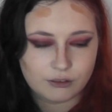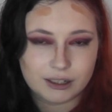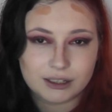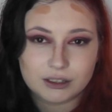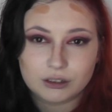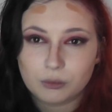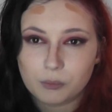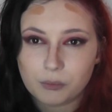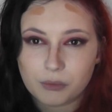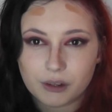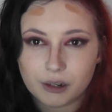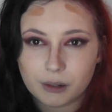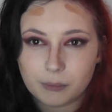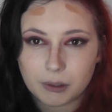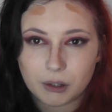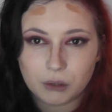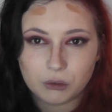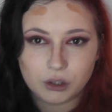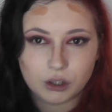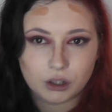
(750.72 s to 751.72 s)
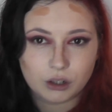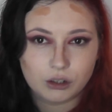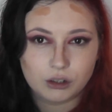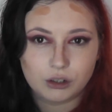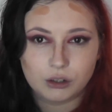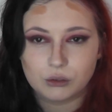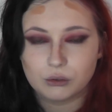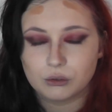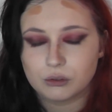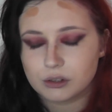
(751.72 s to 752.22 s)
I read something about you
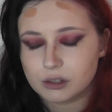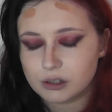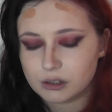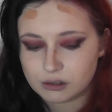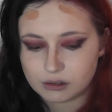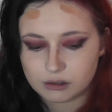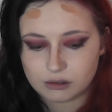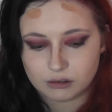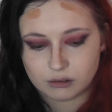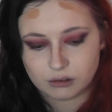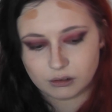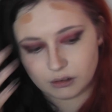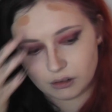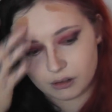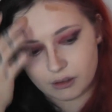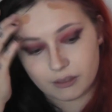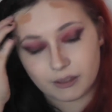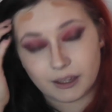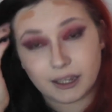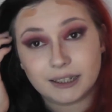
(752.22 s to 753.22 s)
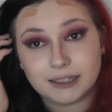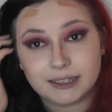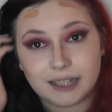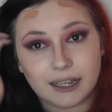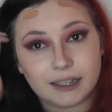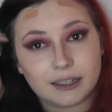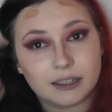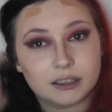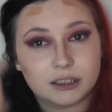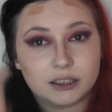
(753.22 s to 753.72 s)
can use
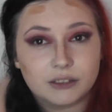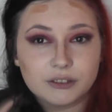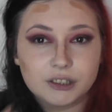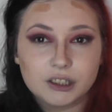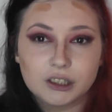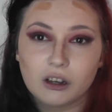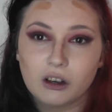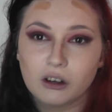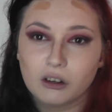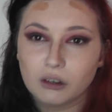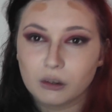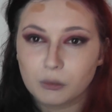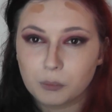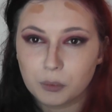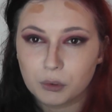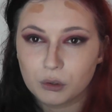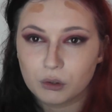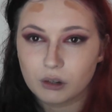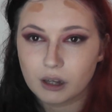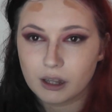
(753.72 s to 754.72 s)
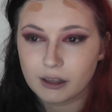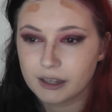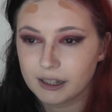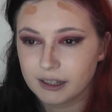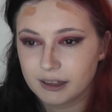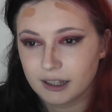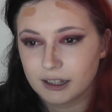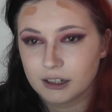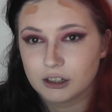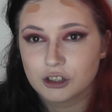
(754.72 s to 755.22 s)
30 seconds of a song, but I
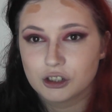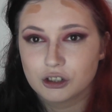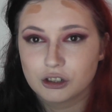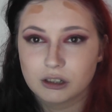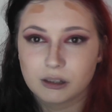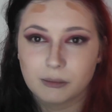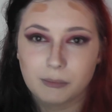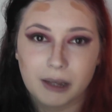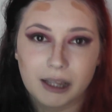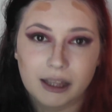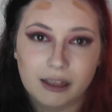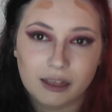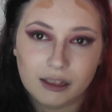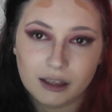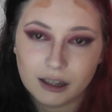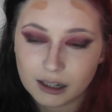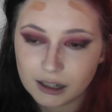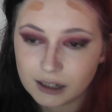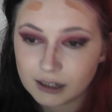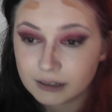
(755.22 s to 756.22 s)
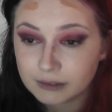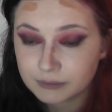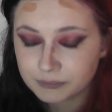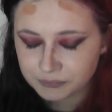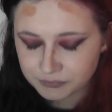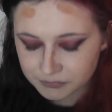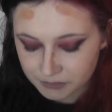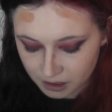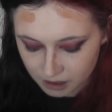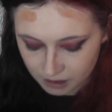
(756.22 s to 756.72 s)
think that's just a
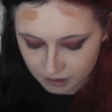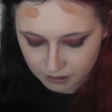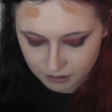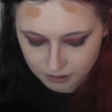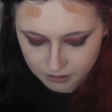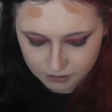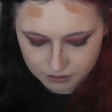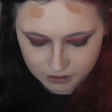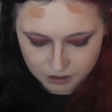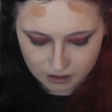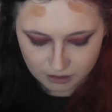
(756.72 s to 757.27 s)
myth.